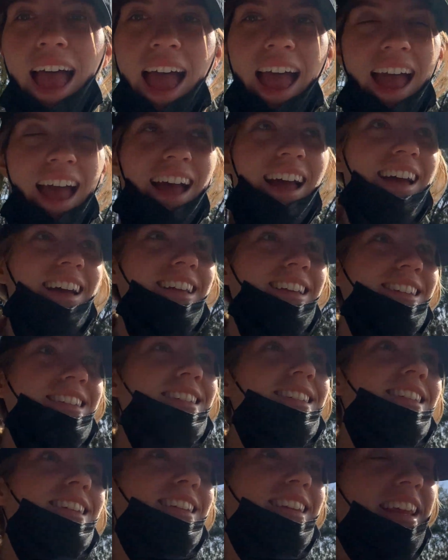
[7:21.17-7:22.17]
And
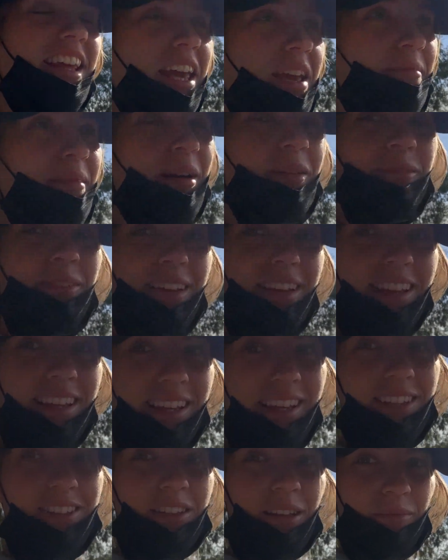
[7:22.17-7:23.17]
they came out really
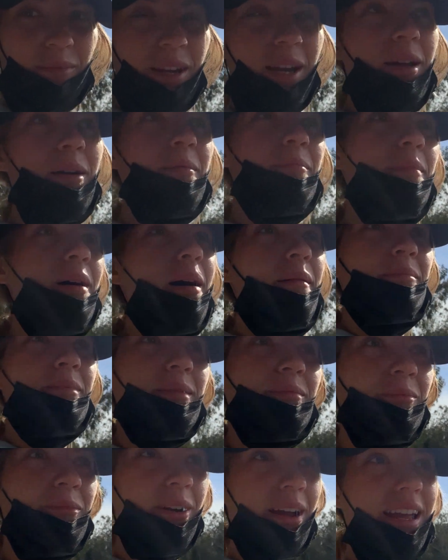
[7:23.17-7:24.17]
good, so I'm gonna pop them
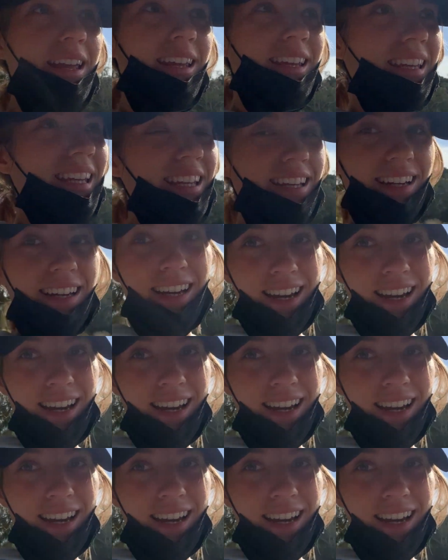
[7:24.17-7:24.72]
right in here.